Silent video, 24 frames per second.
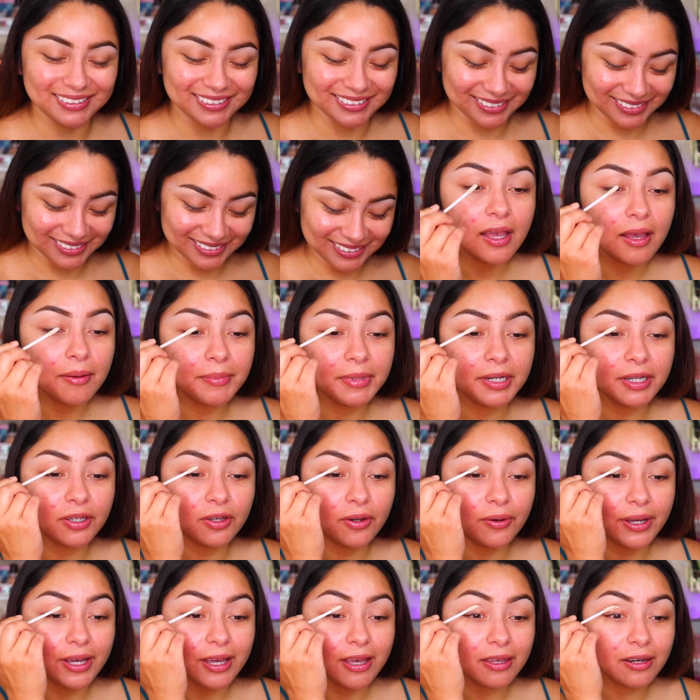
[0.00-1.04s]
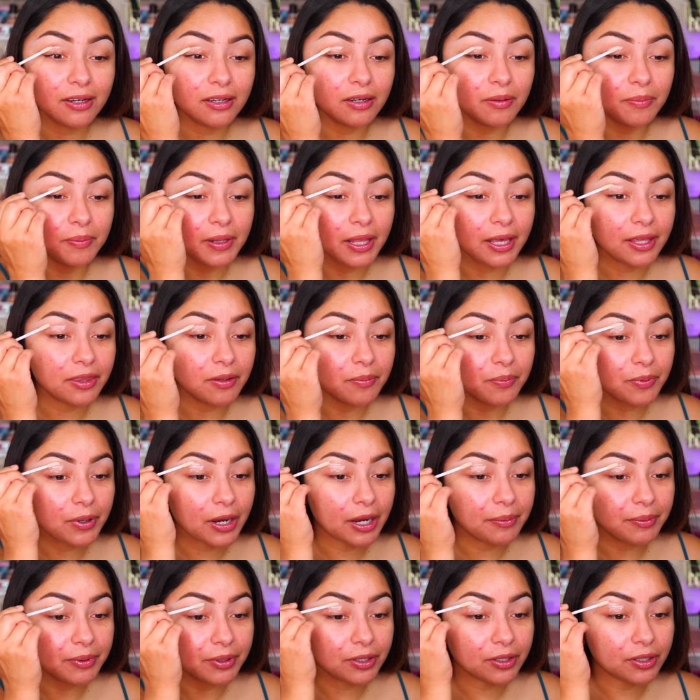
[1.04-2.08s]
I'm going to go ahead and apply the
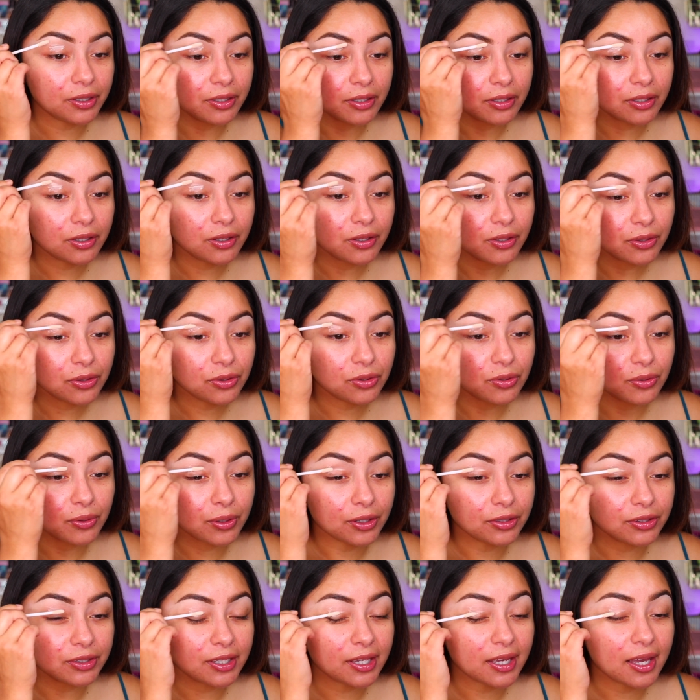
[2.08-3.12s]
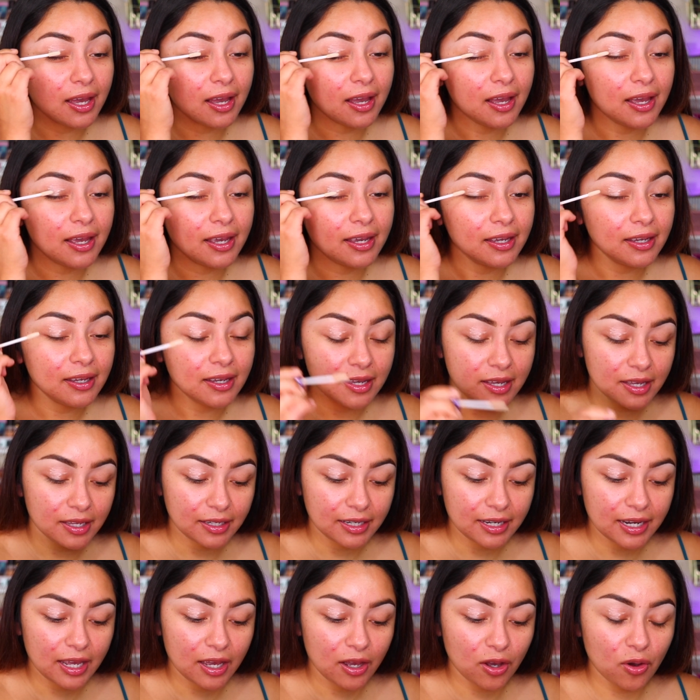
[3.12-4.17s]
primer throughout the eye.
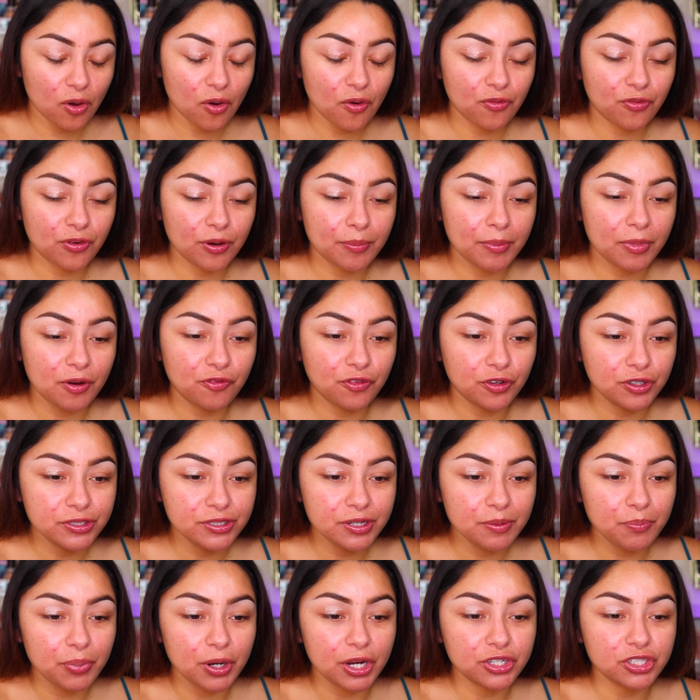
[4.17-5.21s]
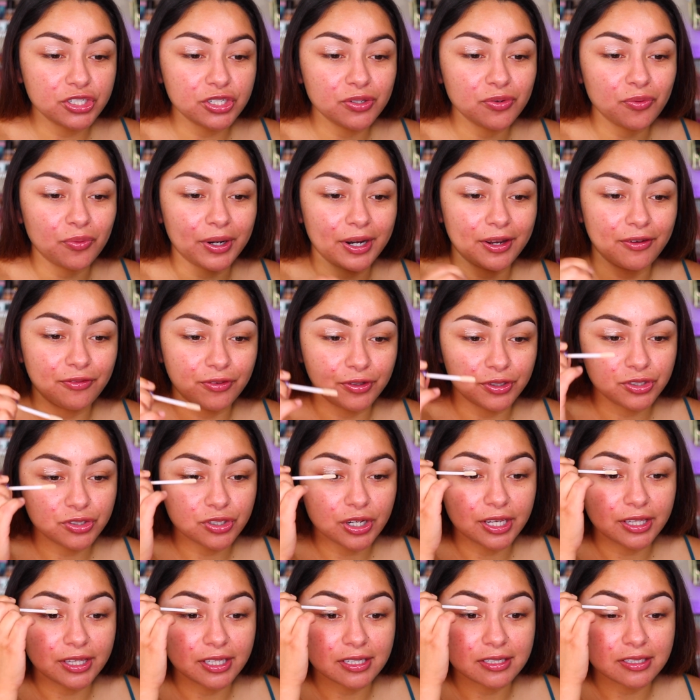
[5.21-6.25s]
Now, from first impression, when I first
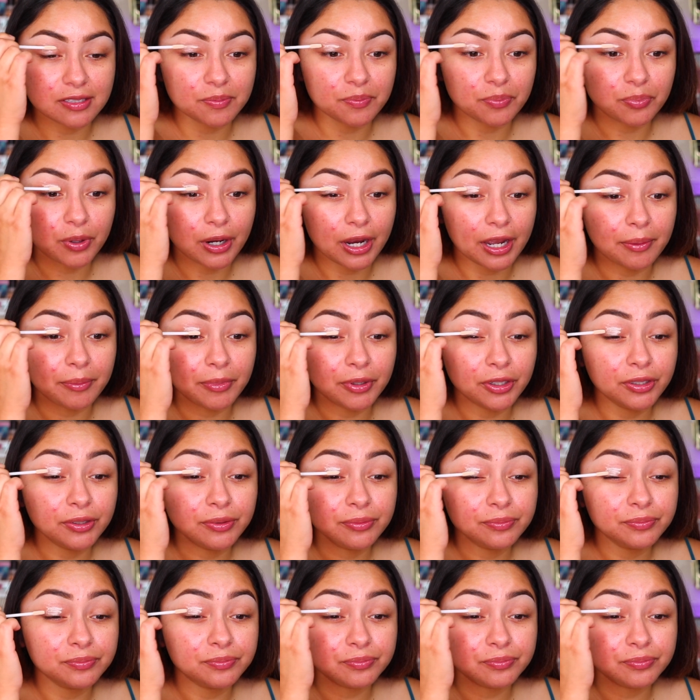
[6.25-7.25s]
tried this primer,